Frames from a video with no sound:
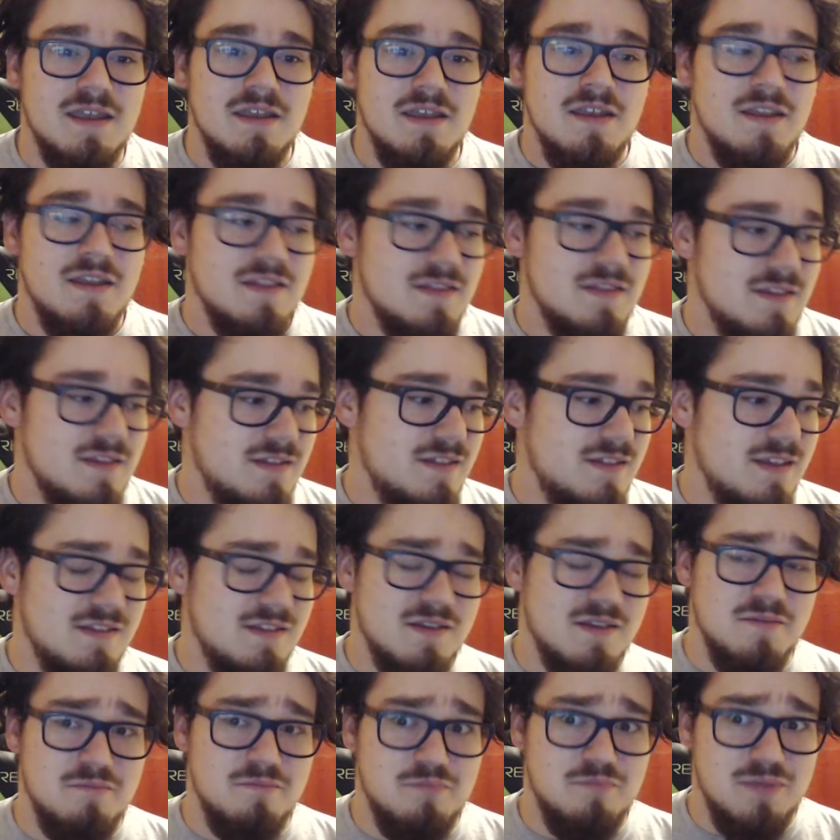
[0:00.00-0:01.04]
this thing's a
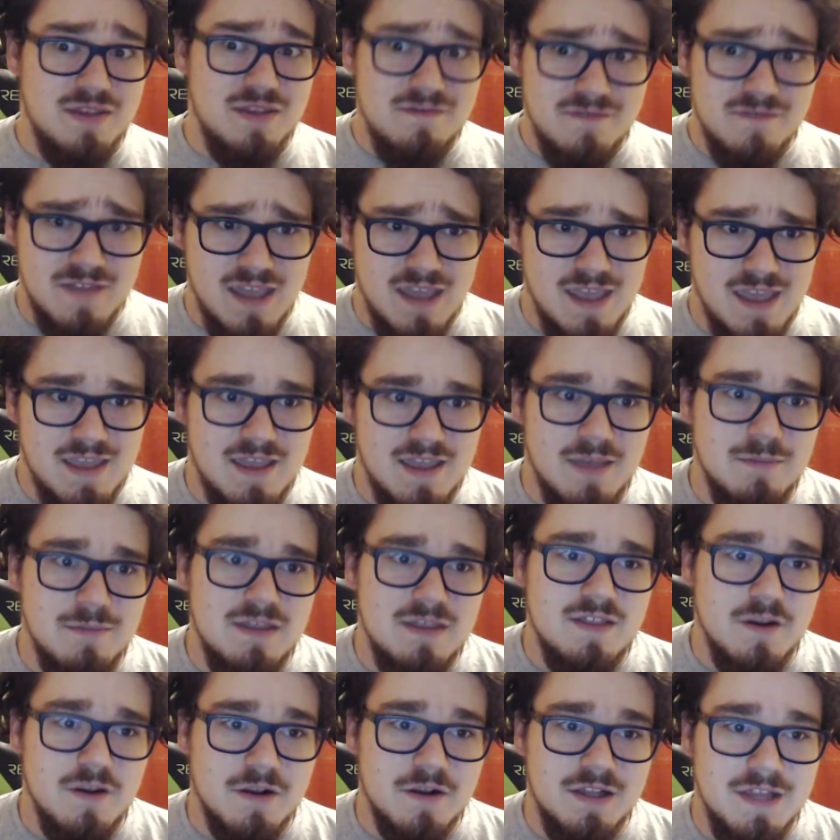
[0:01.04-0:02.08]
beefcake. I mean,
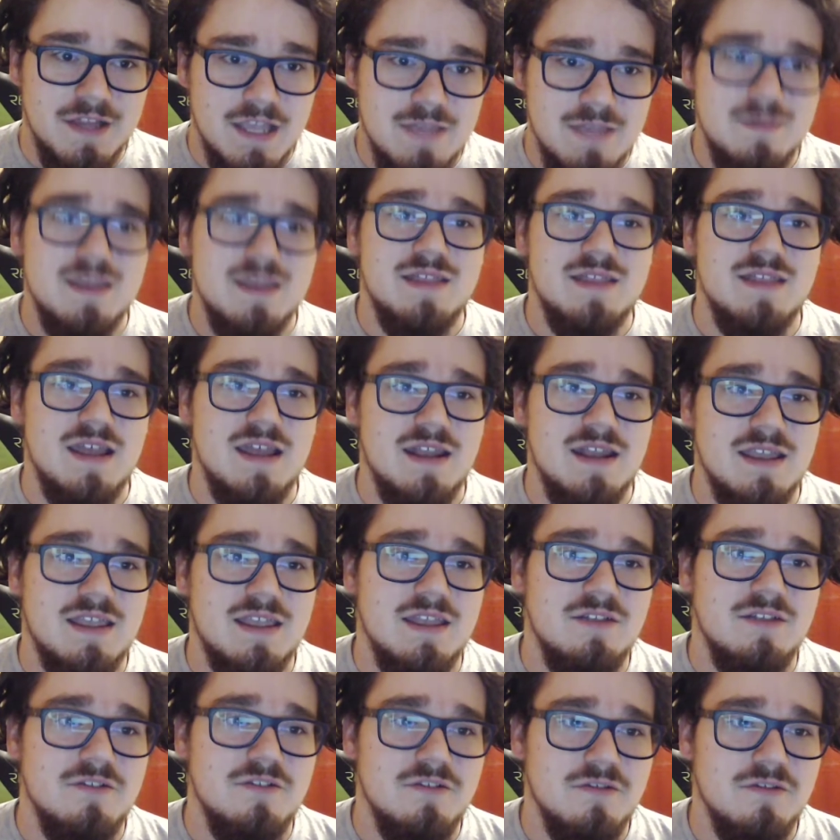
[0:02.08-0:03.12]
they're claiming that it
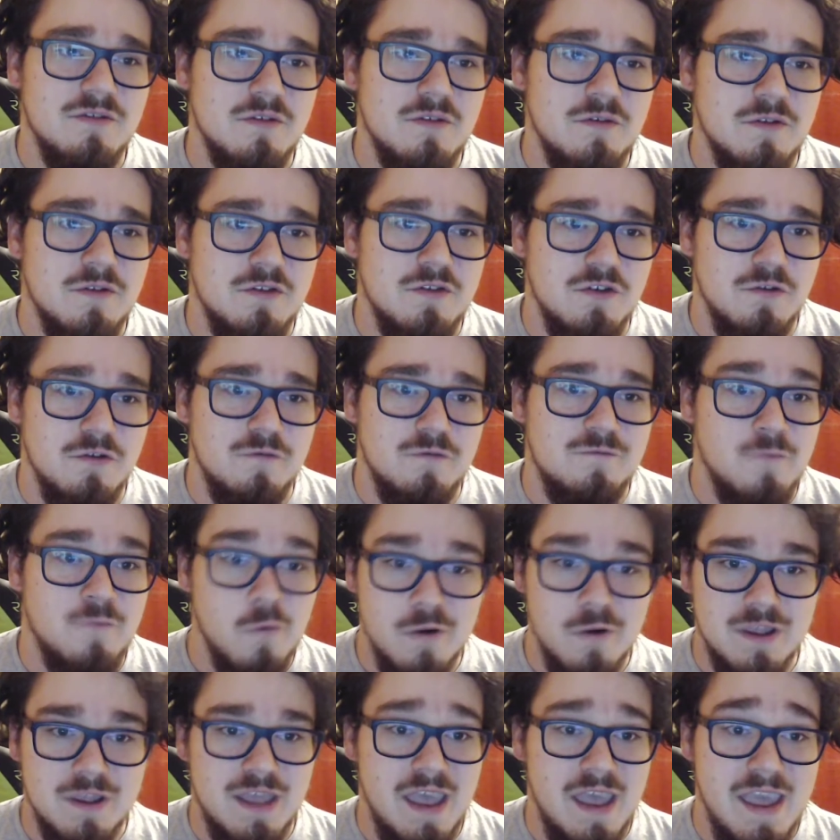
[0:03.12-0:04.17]
can do
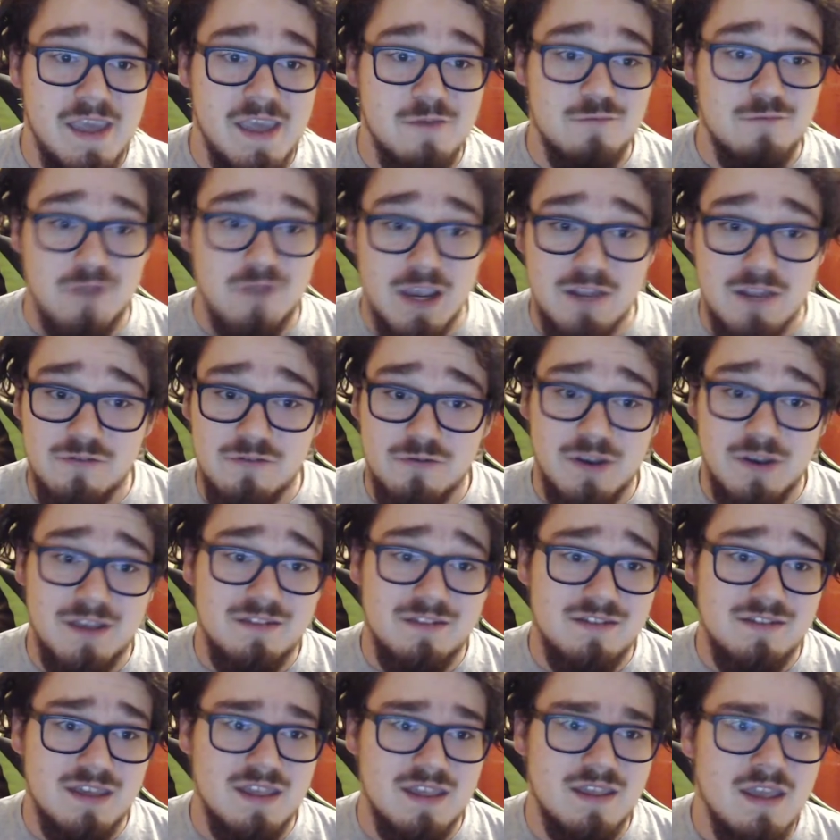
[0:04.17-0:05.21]
4K ray
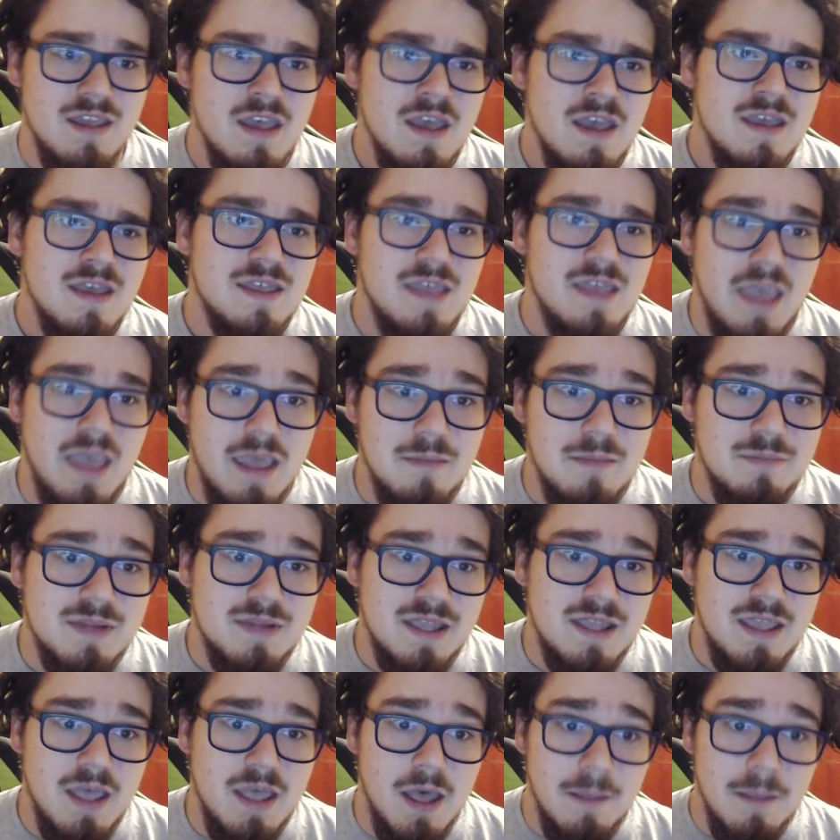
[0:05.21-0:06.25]
tracing, gameplay
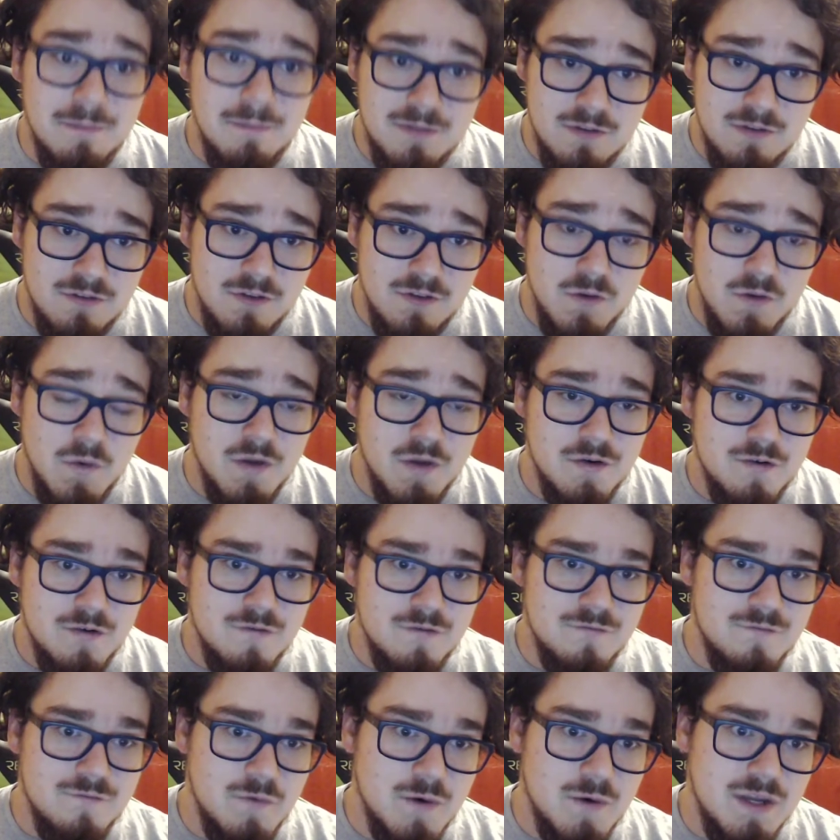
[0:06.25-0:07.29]
up to
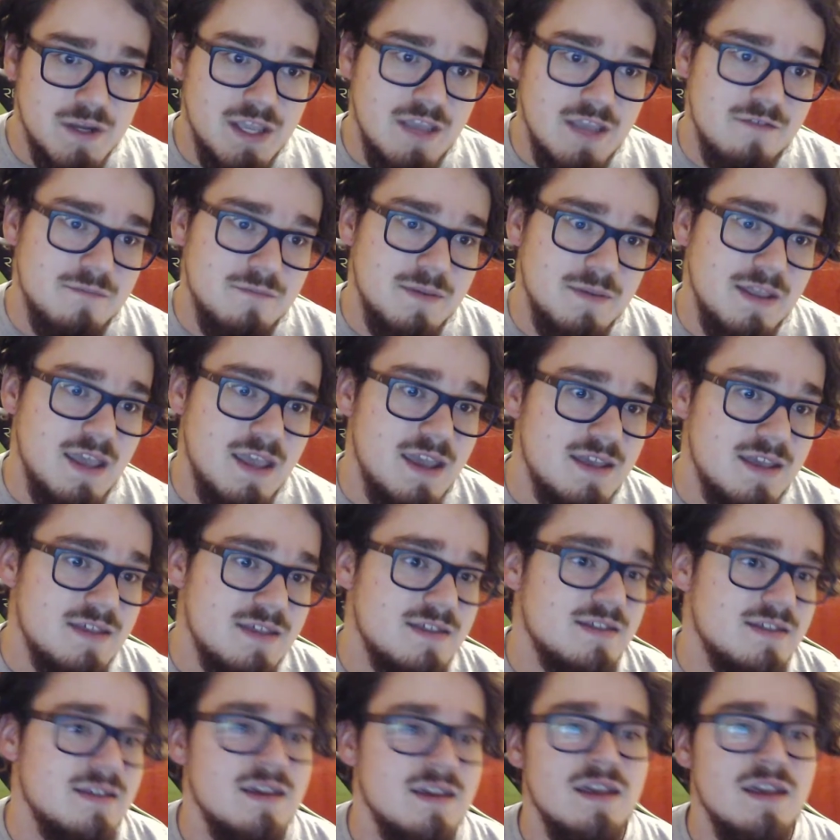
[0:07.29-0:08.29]
240 FPS.